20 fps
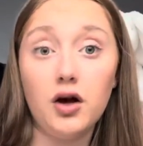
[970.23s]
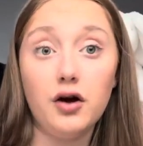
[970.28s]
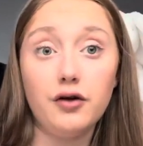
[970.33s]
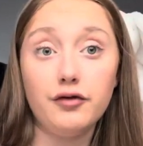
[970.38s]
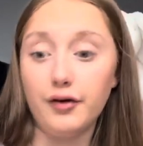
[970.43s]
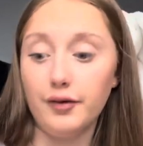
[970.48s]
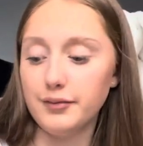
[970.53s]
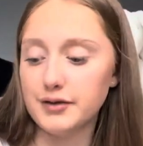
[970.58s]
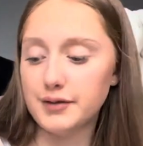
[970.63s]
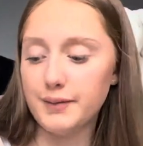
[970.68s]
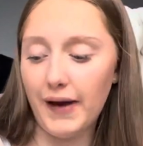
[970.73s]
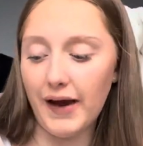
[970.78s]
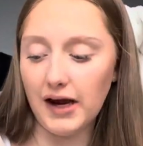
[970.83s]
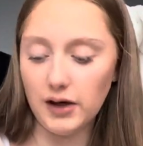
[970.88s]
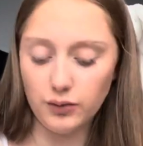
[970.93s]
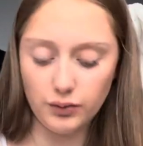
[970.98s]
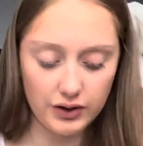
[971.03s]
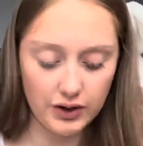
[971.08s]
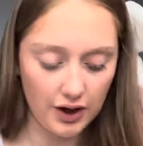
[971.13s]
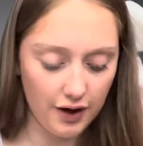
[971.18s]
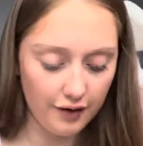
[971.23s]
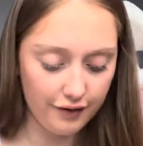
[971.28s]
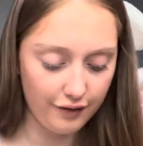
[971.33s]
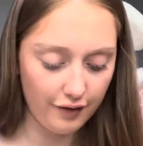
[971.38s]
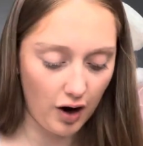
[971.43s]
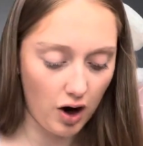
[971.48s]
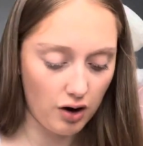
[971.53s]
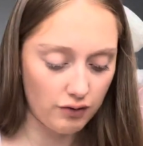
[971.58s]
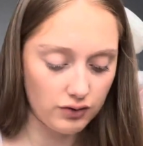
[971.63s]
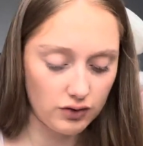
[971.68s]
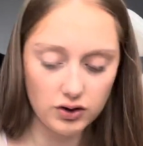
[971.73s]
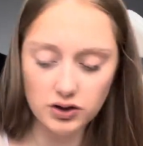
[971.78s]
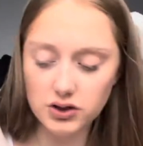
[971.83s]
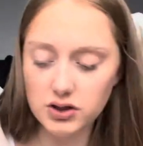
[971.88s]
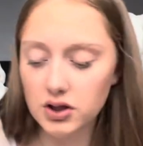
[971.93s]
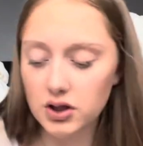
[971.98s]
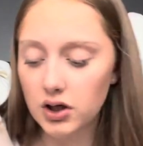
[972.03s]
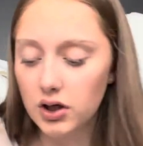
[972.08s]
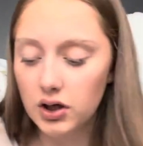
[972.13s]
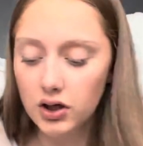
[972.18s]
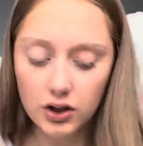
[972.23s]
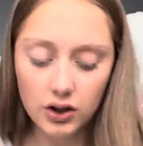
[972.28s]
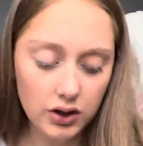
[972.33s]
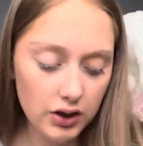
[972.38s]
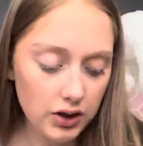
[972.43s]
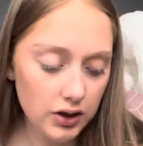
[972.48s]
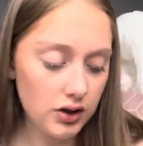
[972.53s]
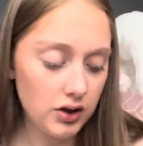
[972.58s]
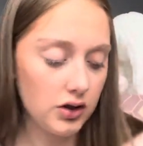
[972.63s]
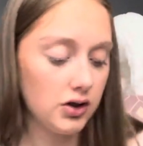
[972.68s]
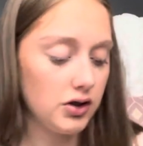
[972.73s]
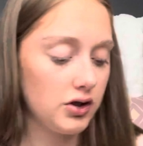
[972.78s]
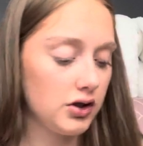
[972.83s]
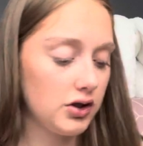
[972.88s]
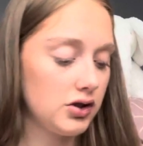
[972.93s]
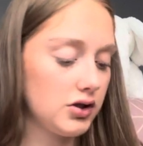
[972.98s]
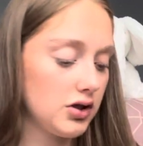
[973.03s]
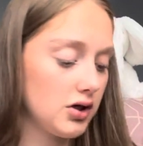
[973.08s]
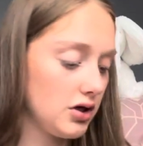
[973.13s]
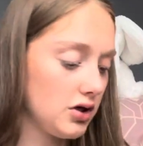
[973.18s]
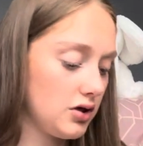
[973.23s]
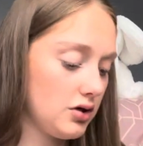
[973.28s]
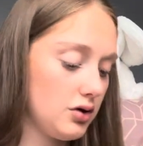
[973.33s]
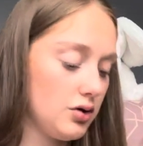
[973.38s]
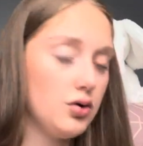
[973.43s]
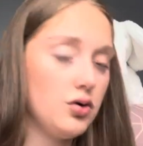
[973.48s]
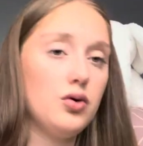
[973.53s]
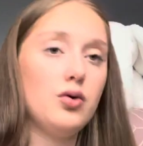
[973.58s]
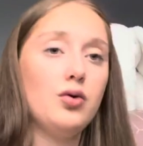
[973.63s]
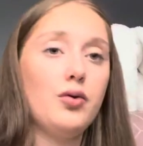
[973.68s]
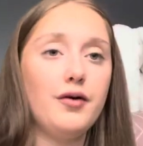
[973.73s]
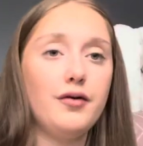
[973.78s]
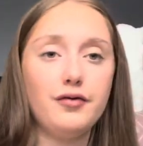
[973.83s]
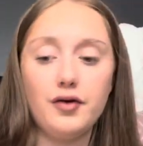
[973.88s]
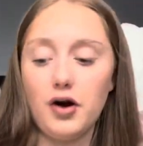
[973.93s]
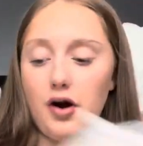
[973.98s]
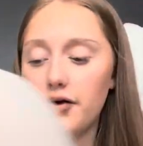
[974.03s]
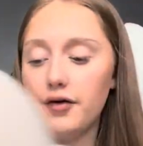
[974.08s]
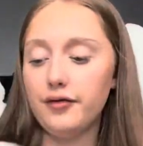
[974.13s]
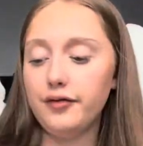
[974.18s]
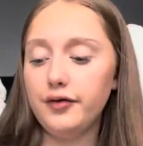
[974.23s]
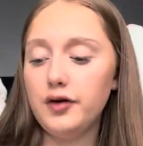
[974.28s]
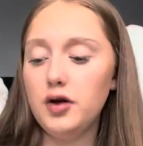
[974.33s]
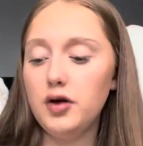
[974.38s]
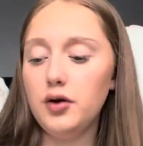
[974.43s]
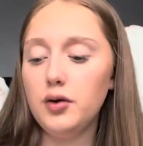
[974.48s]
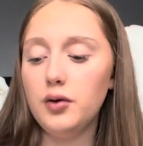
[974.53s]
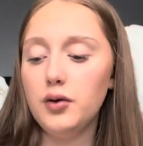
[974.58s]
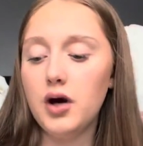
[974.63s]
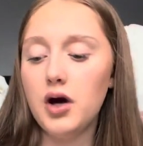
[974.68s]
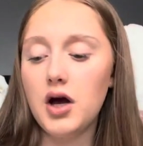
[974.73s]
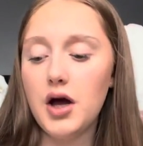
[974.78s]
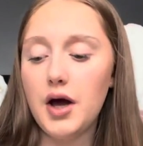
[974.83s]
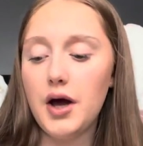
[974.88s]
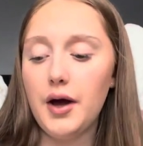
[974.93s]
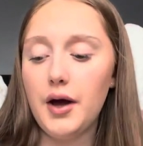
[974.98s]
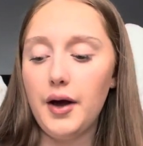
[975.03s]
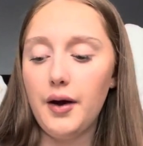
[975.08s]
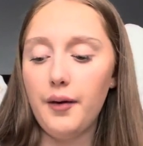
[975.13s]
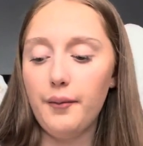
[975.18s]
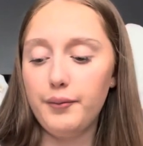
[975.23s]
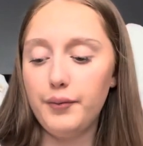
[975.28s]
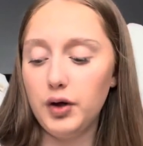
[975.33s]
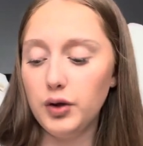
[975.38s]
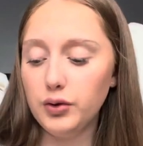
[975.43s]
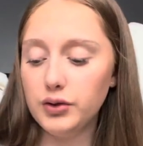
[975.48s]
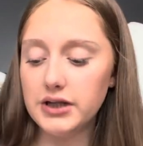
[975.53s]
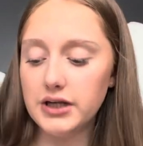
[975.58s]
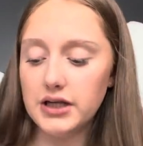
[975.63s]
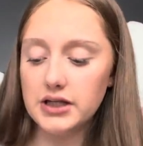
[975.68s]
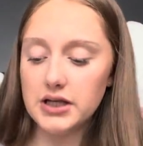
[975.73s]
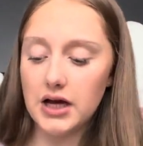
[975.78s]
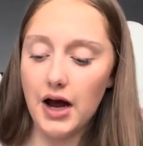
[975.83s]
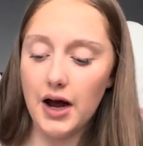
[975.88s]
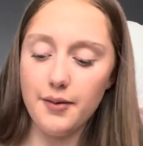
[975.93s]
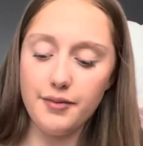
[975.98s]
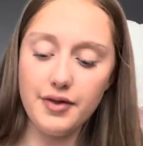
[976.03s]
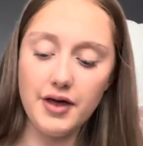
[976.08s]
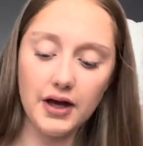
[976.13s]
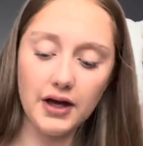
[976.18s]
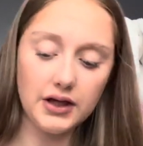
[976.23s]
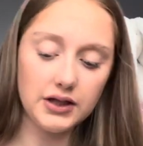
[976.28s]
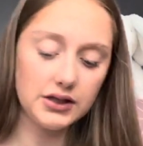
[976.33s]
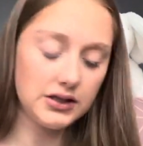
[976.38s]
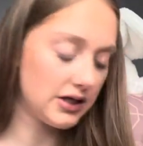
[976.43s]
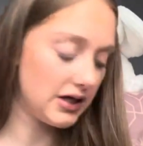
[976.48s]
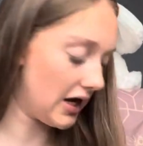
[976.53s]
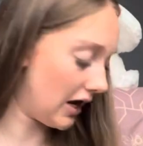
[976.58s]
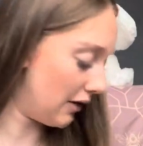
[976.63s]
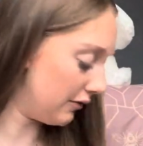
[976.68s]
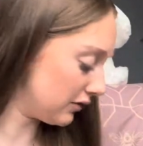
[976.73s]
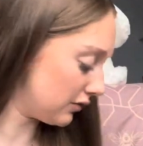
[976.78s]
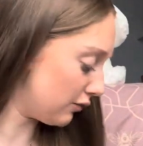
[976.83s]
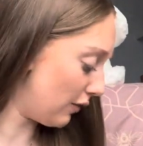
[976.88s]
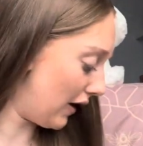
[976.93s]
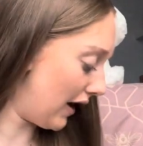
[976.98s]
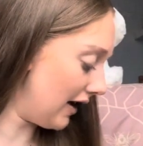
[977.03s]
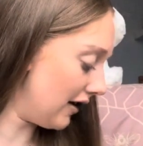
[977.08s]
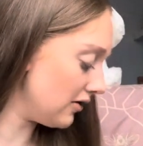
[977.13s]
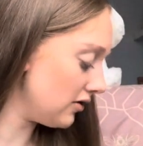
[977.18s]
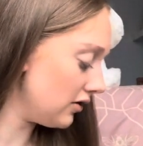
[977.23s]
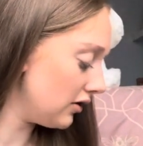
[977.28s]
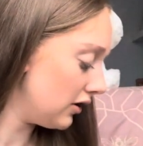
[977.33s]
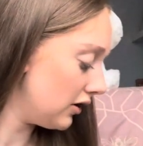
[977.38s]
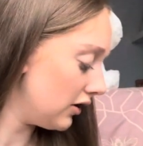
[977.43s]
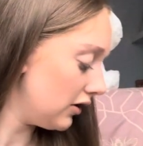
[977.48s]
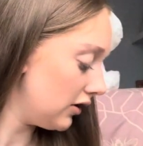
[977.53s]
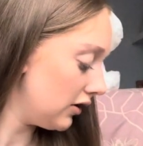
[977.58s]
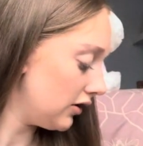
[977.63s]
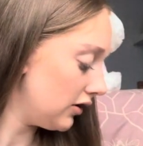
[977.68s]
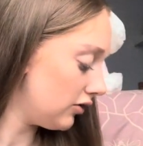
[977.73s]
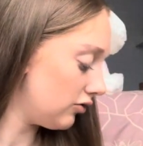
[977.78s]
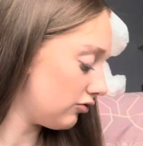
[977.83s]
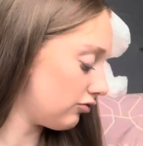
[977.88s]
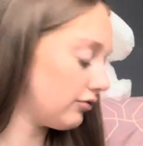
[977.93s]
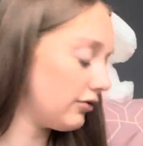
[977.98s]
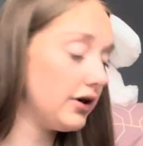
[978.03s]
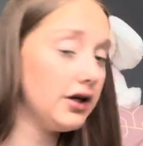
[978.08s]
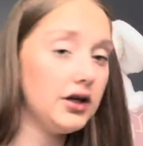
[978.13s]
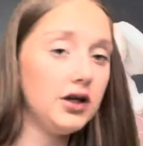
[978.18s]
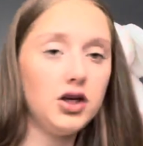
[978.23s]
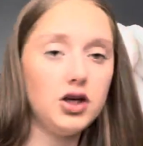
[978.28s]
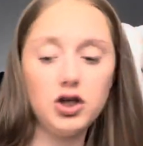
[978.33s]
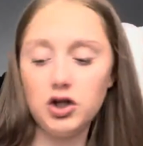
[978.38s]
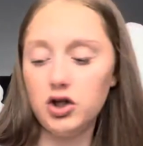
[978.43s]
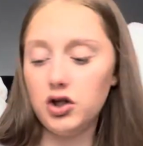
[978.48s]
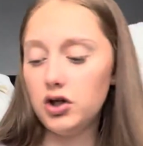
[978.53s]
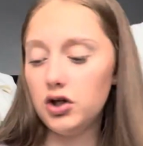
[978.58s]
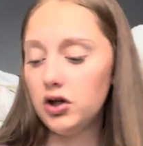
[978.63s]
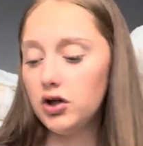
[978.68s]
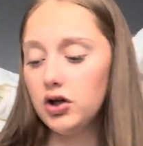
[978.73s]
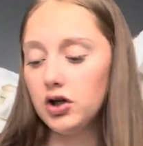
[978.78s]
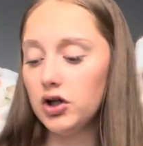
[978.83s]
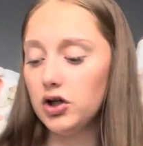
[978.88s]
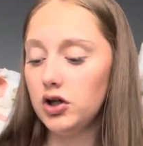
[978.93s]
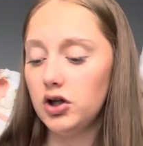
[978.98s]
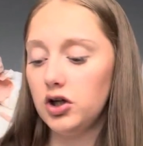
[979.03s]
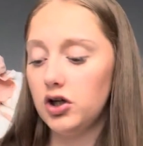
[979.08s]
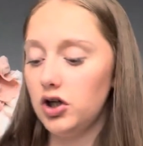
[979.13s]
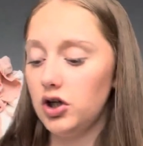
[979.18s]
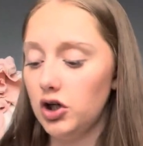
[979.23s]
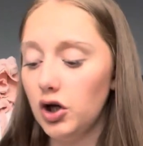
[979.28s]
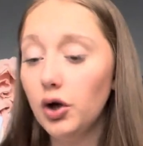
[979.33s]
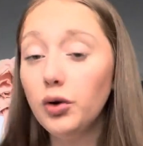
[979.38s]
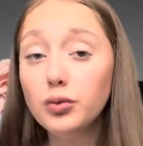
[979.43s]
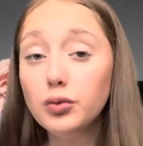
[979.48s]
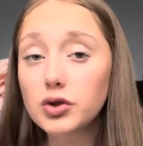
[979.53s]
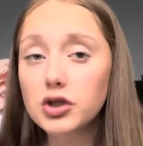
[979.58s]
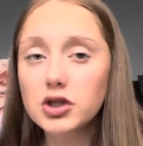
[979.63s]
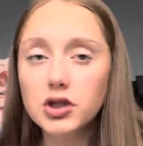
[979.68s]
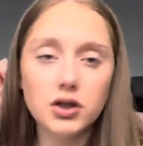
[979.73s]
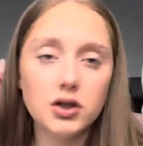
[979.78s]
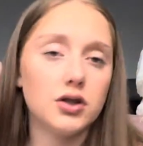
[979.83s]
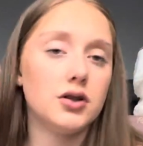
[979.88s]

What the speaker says: from Spain with her for us. So we've got a few booty type things now as well. Really cute.